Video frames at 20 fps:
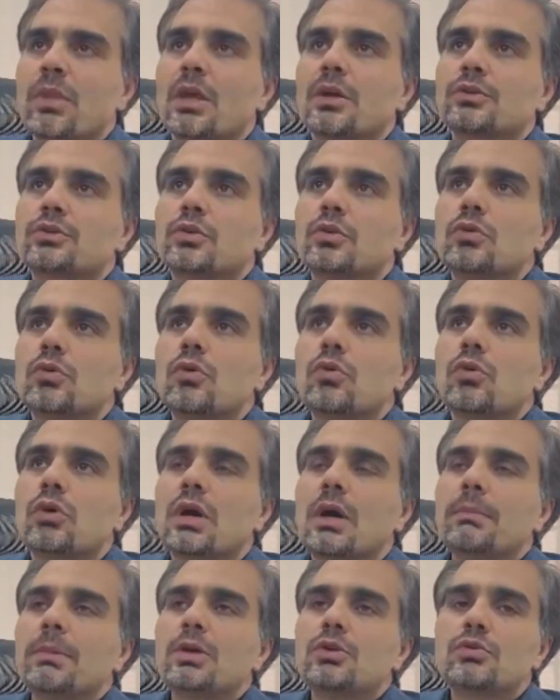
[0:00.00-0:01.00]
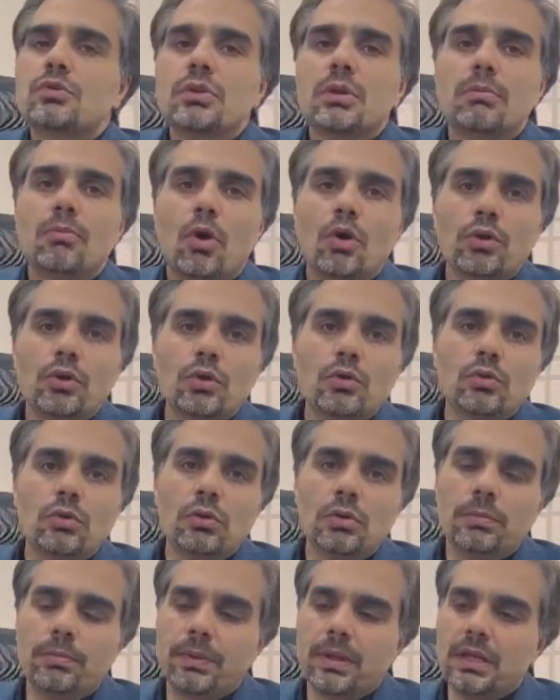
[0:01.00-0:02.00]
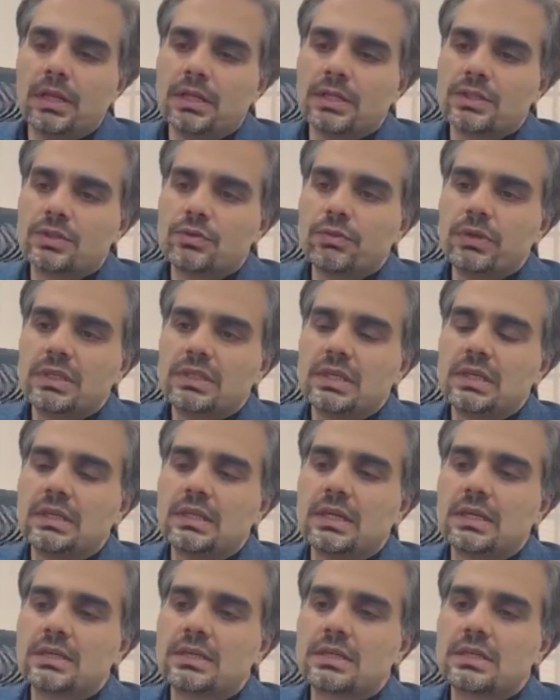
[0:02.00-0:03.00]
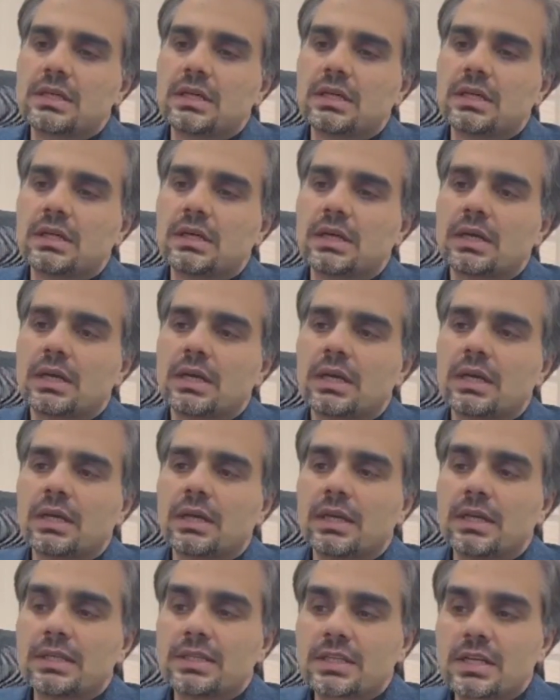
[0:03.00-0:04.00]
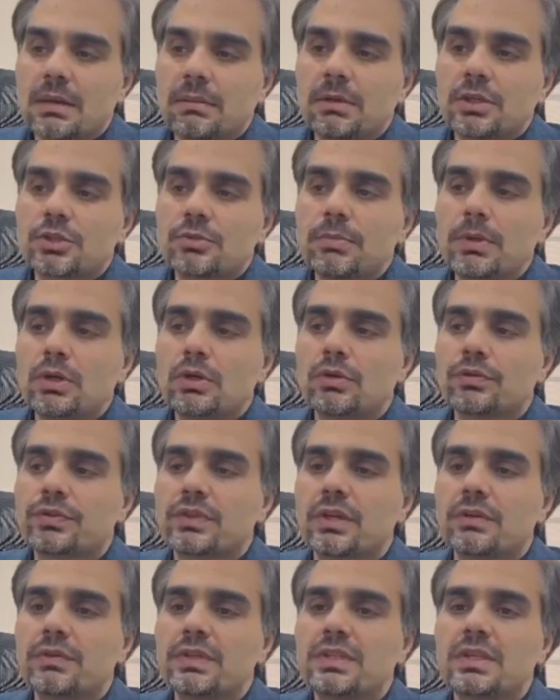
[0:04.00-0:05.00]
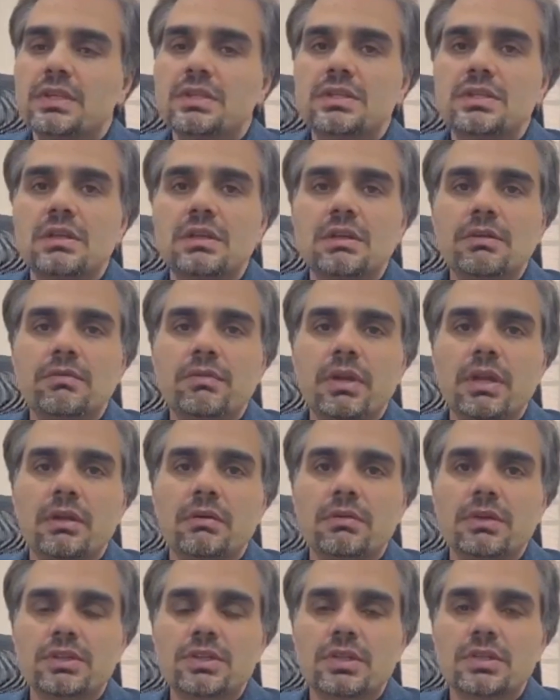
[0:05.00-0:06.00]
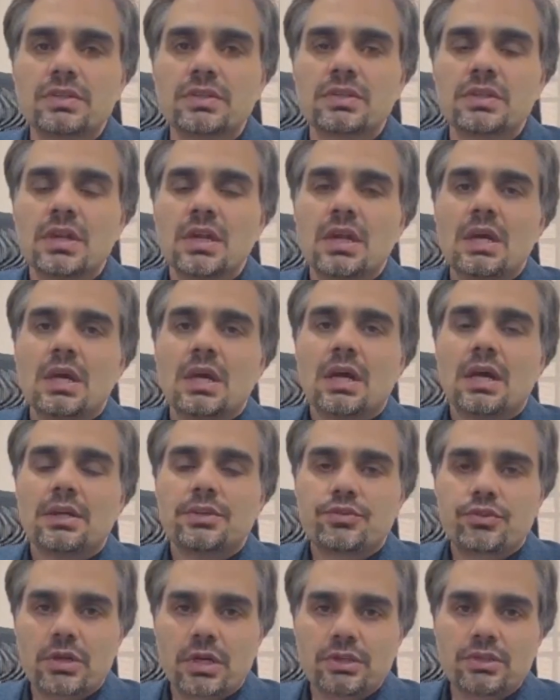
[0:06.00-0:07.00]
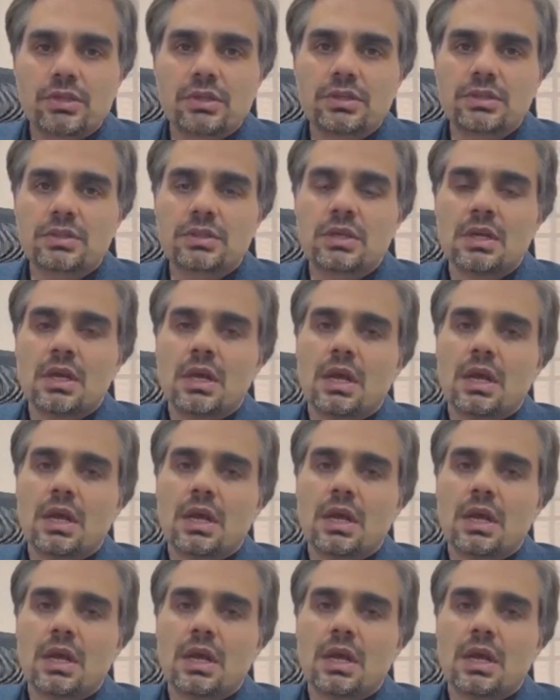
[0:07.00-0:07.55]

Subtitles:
So coming to the module pillars, we see that establishment of services delivery, which is structures,